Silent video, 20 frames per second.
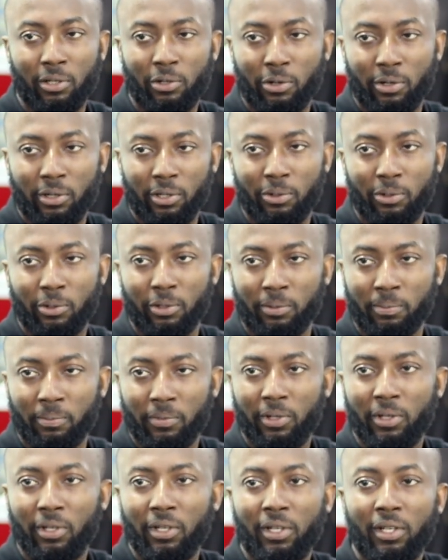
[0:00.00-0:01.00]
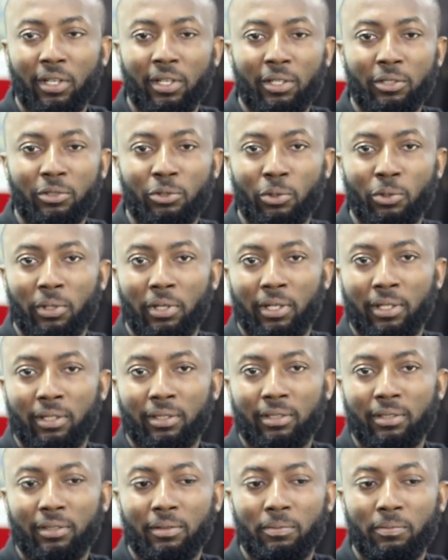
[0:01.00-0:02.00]
curriculum so that
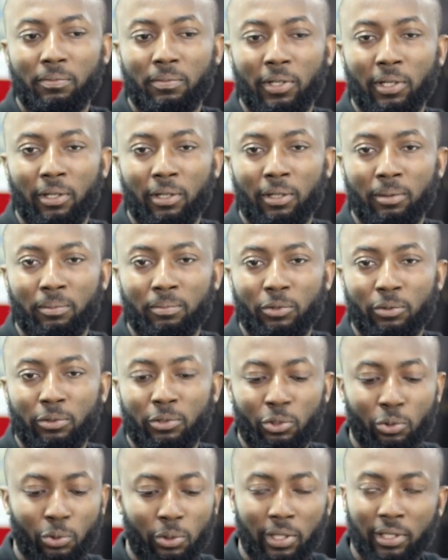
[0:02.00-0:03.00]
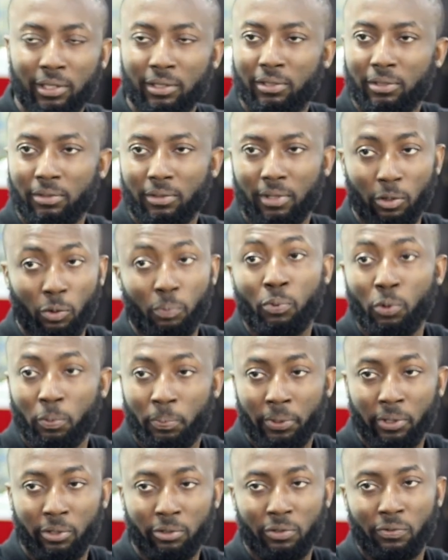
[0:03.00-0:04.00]
students or
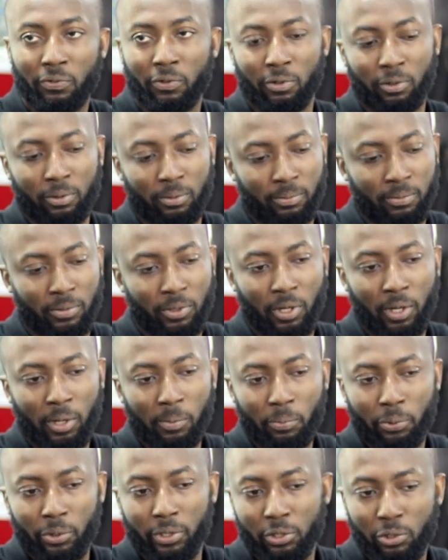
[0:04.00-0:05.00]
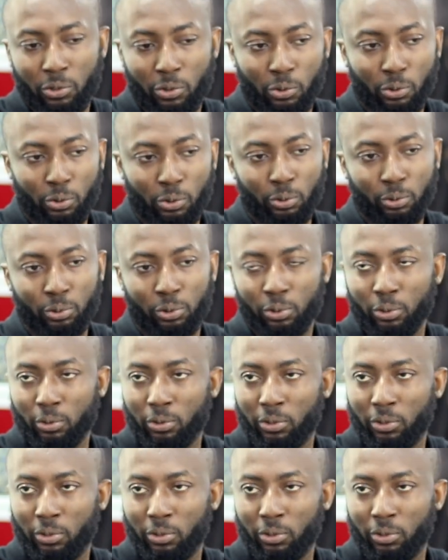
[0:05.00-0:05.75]
pupils from preschool to